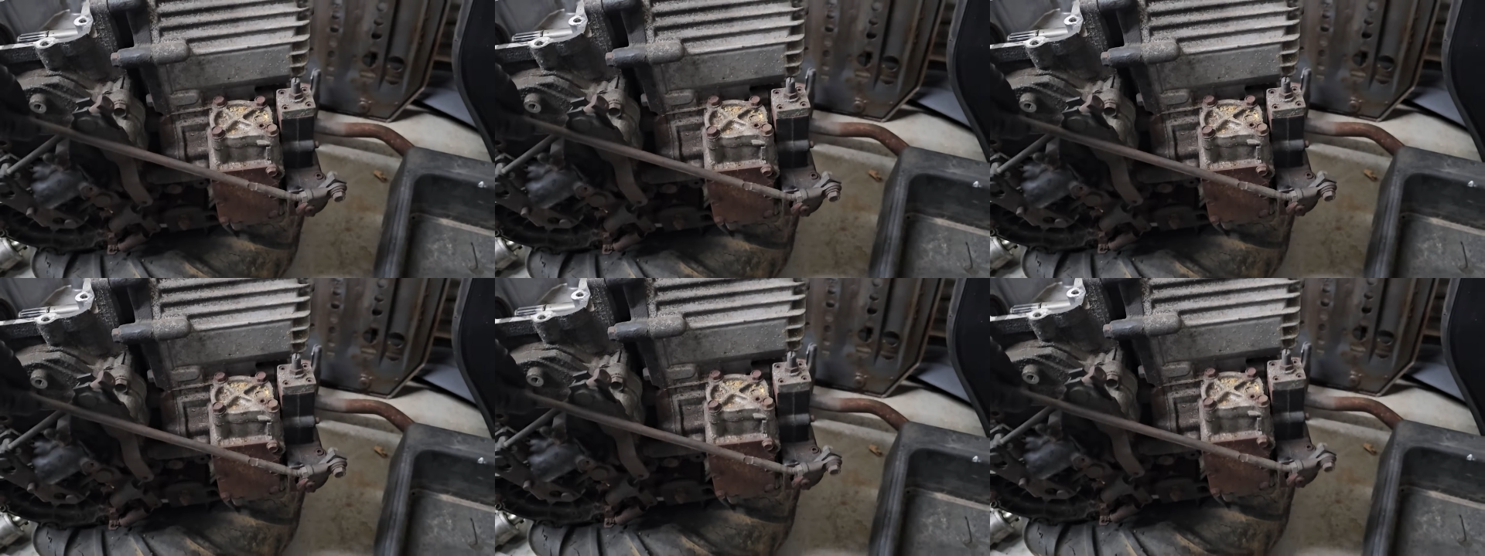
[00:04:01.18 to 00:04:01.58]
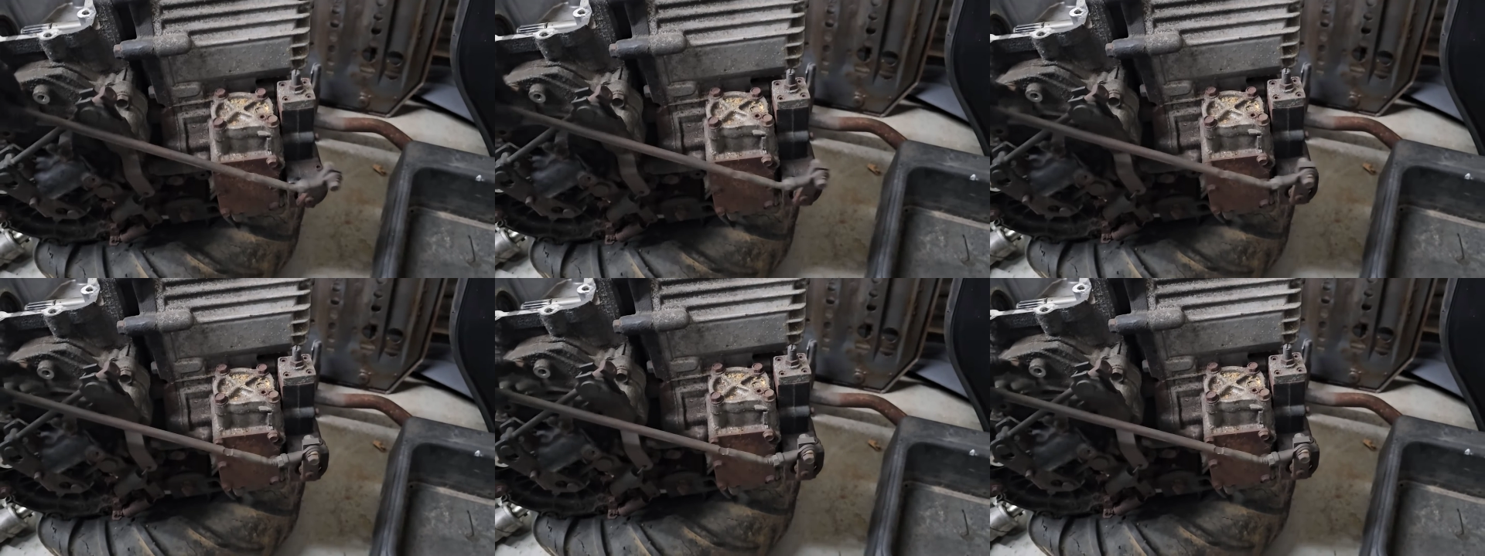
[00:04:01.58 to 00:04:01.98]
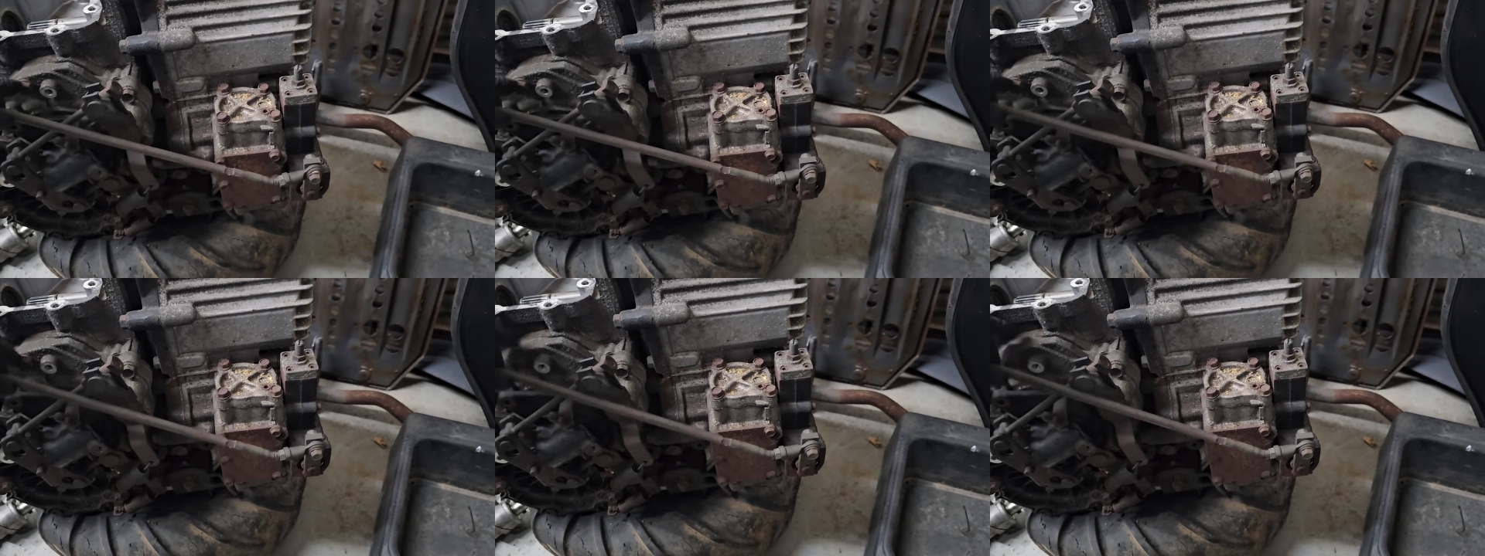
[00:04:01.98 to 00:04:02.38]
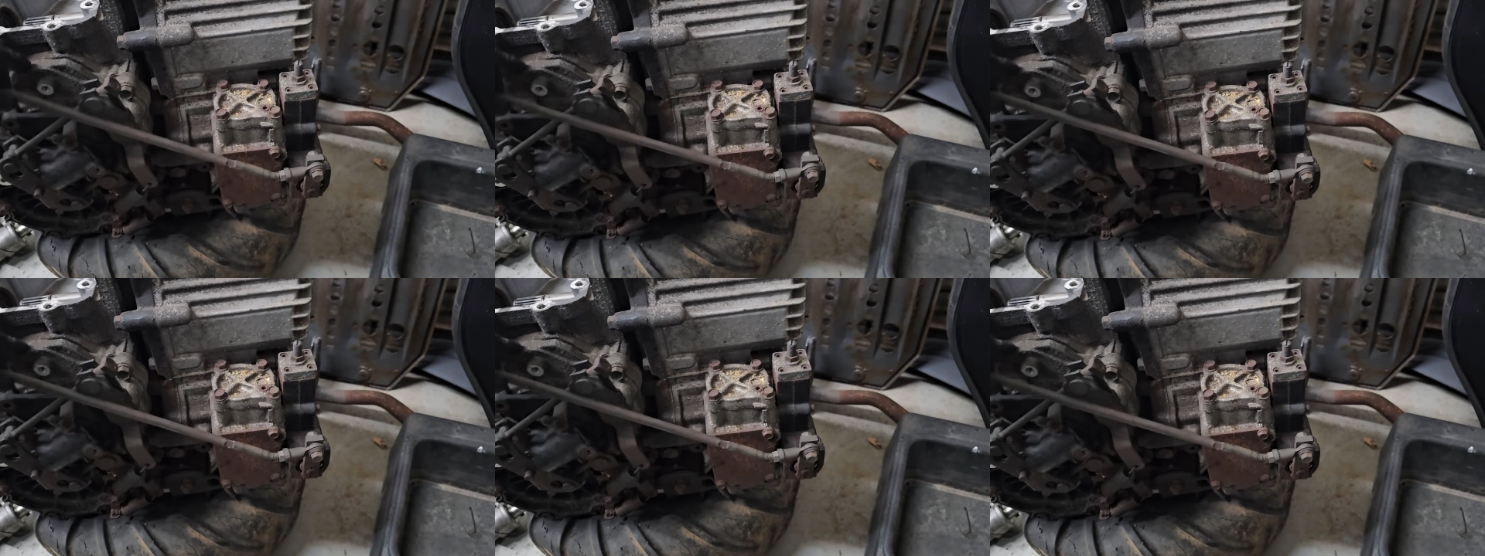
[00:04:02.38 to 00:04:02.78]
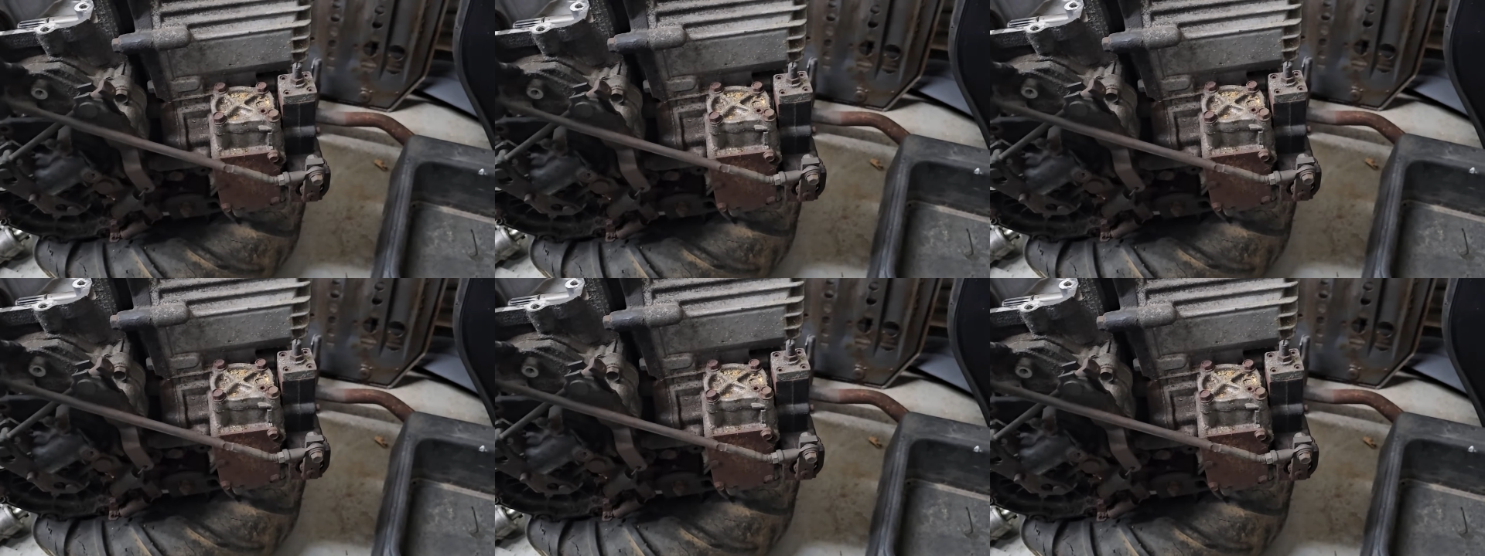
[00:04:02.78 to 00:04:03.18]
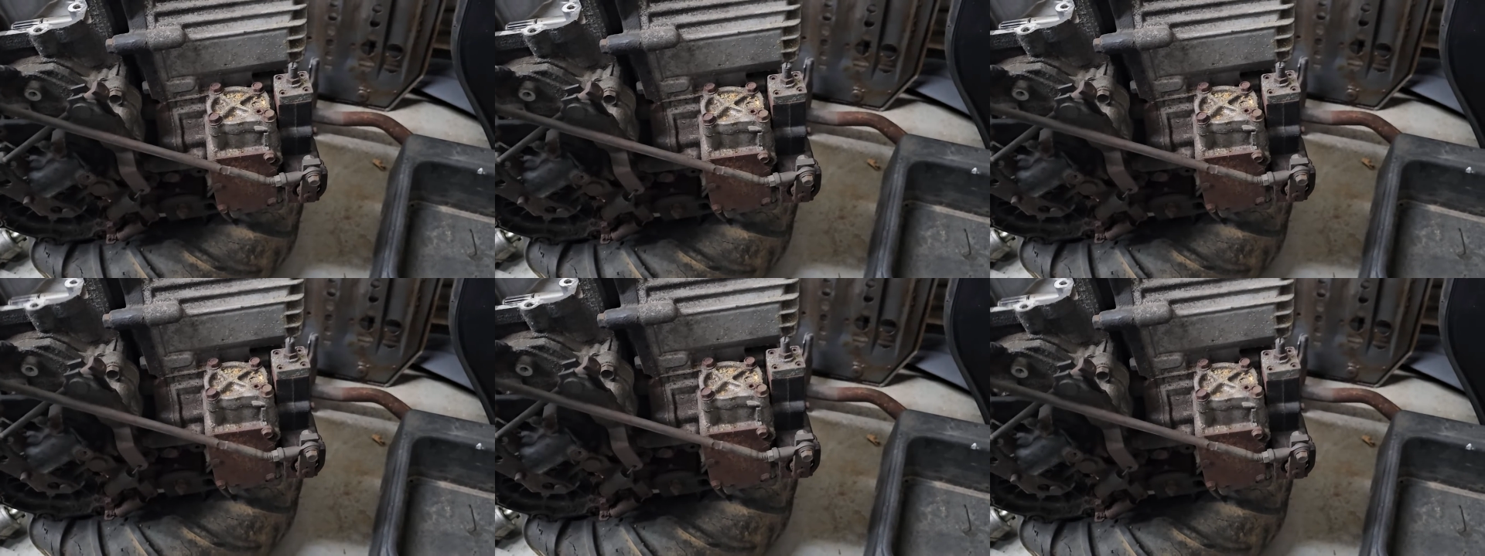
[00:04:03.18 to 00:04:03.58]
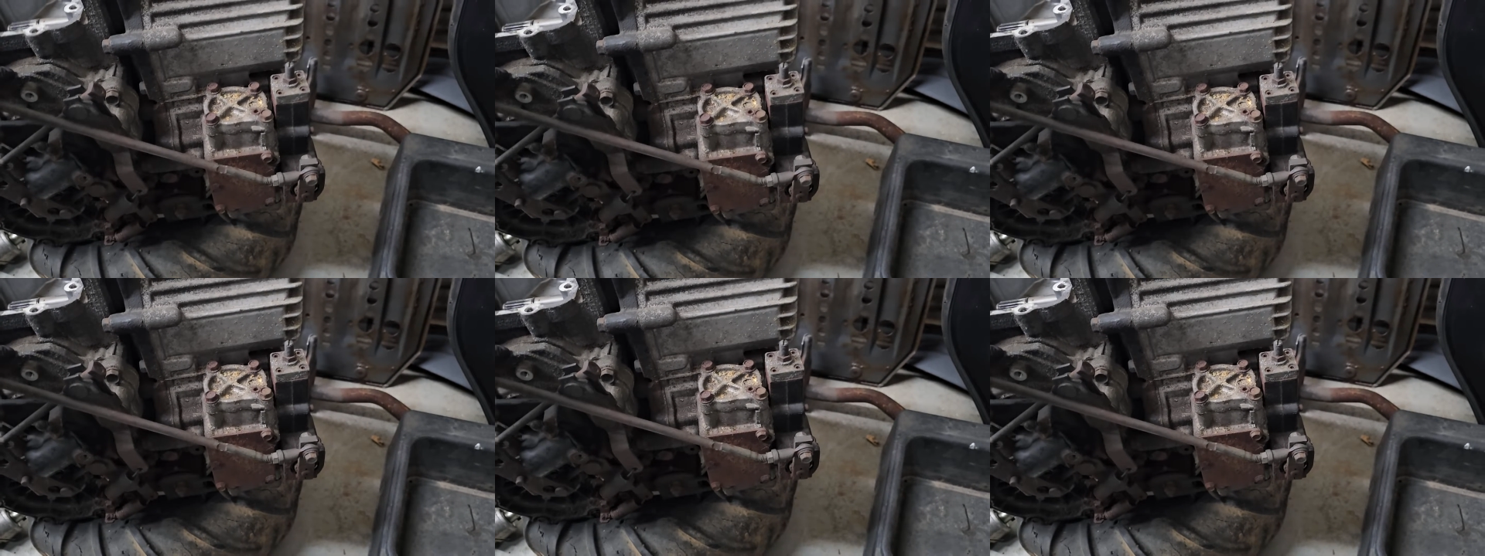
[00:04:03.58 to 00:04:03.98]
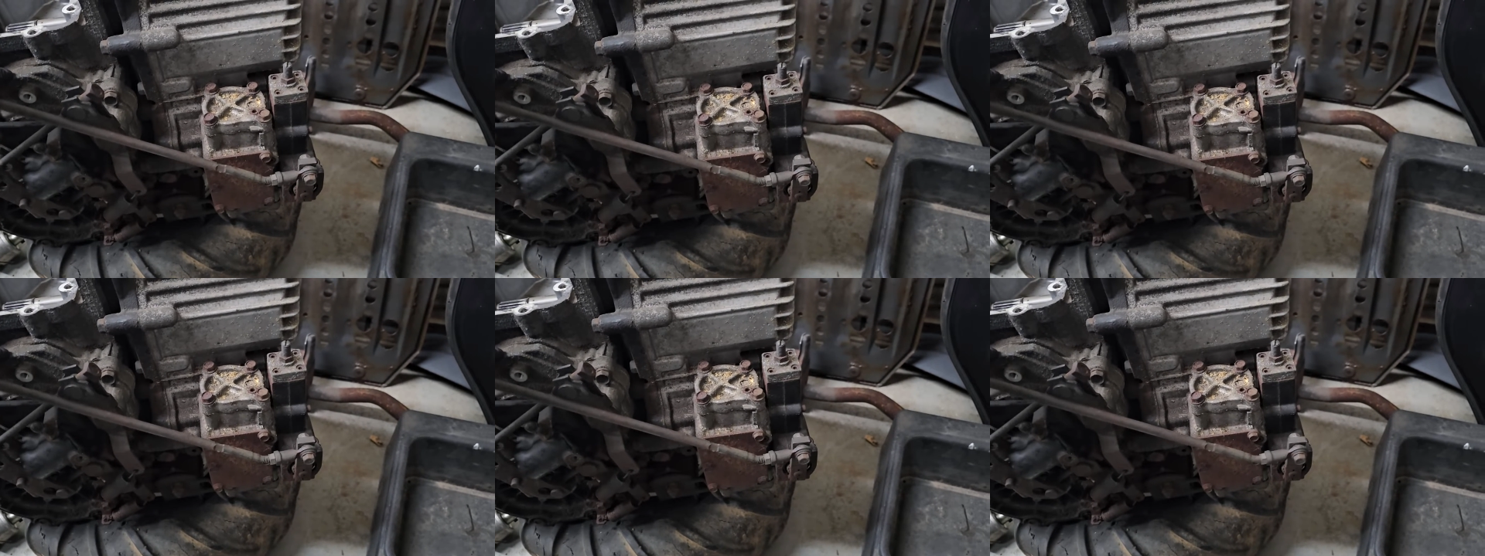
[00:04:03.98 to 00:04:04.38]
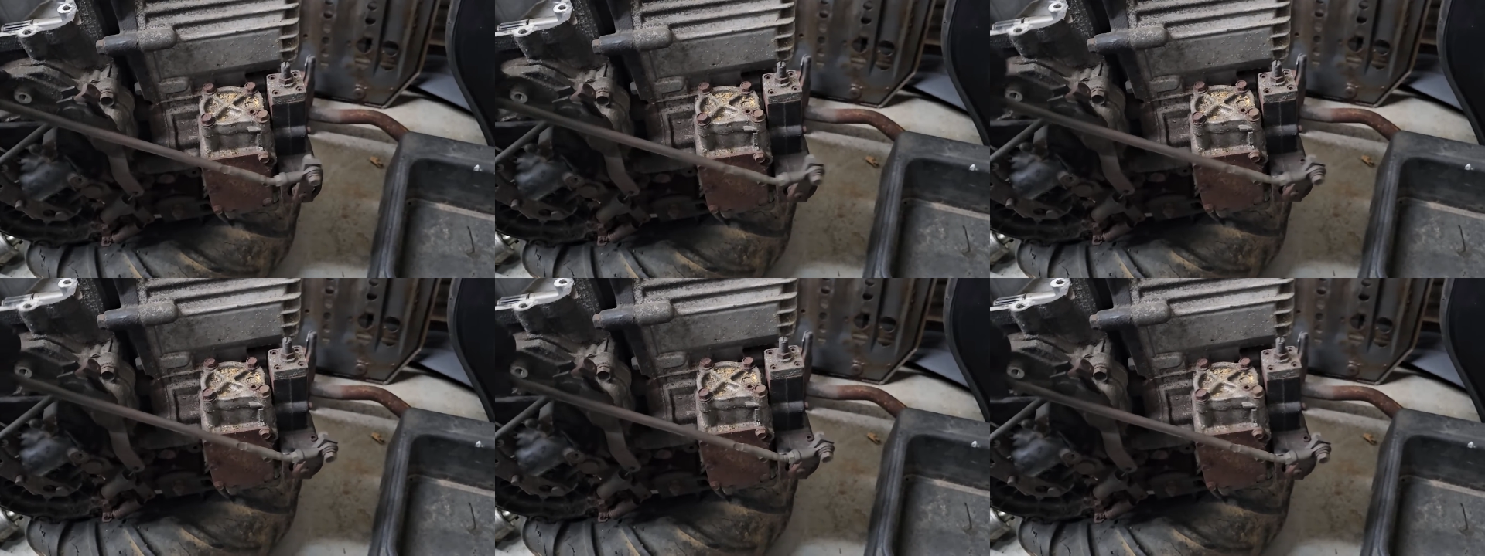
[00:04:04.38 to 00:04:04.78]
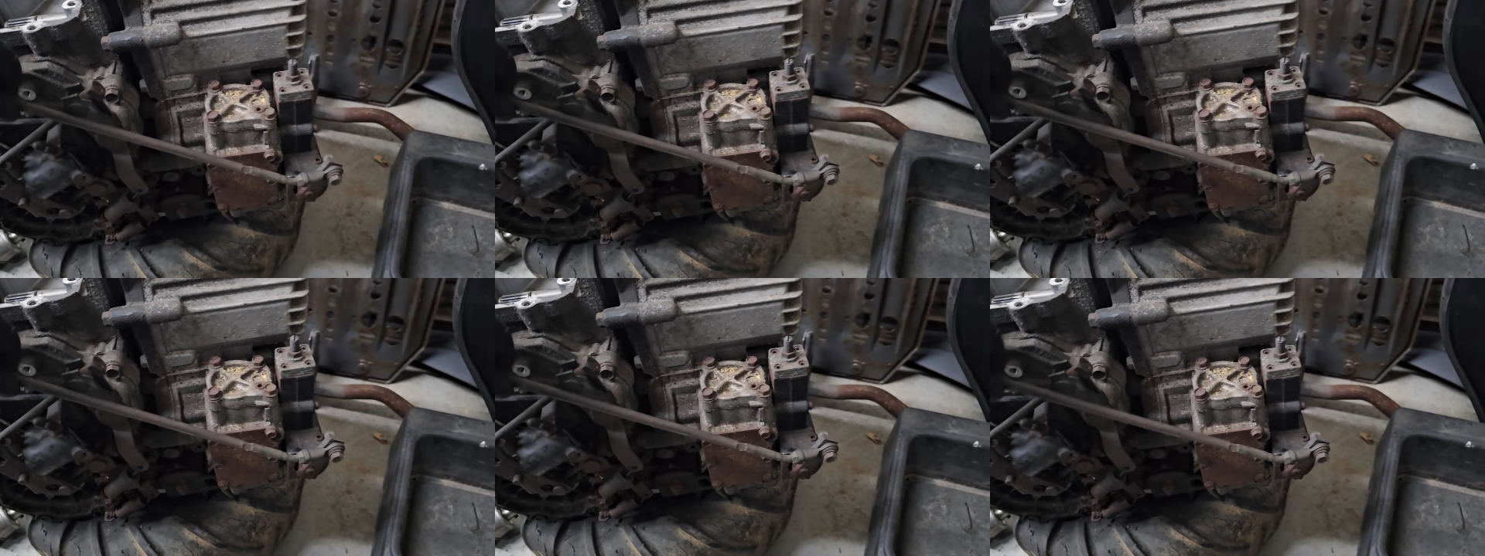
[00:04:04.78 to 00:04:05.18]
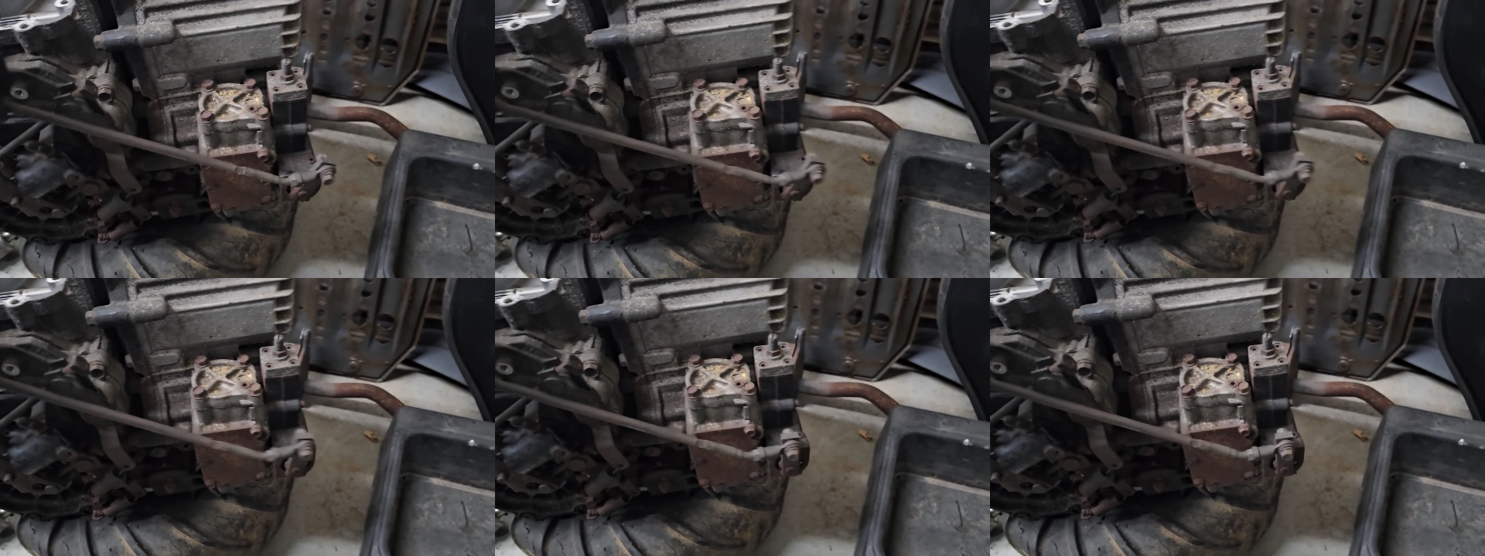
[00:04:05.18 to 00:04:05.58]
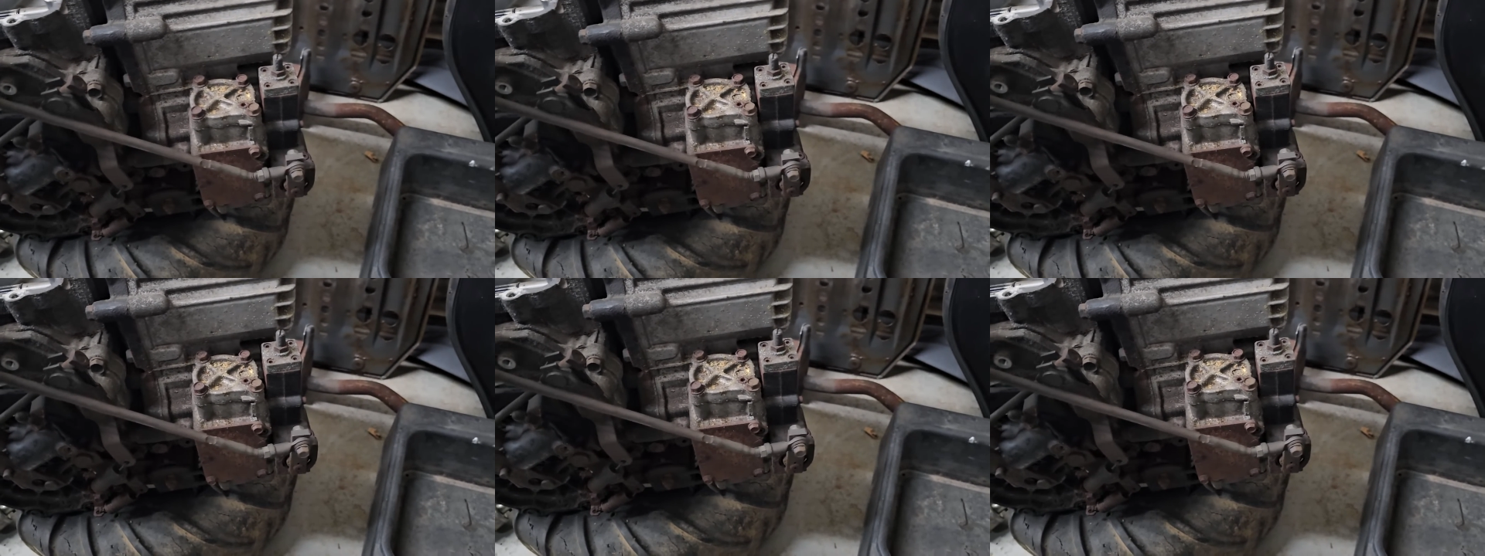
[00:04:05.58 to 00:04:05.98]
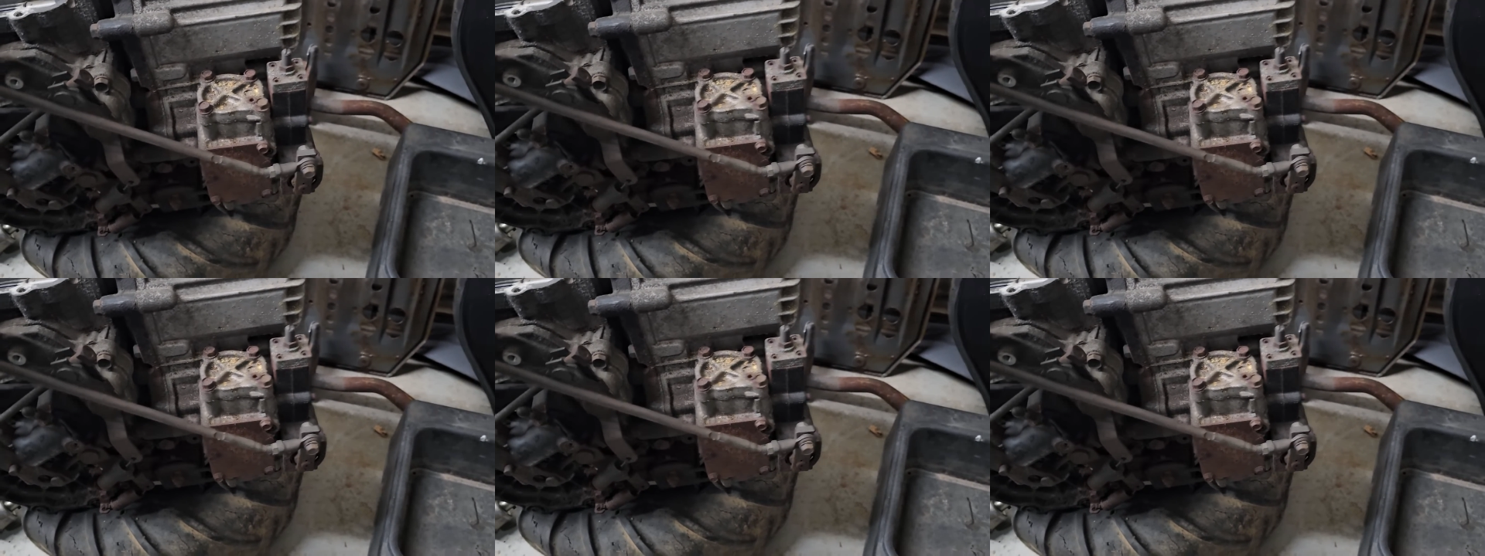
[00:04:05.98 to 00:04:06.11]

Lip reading: (no speaker visible)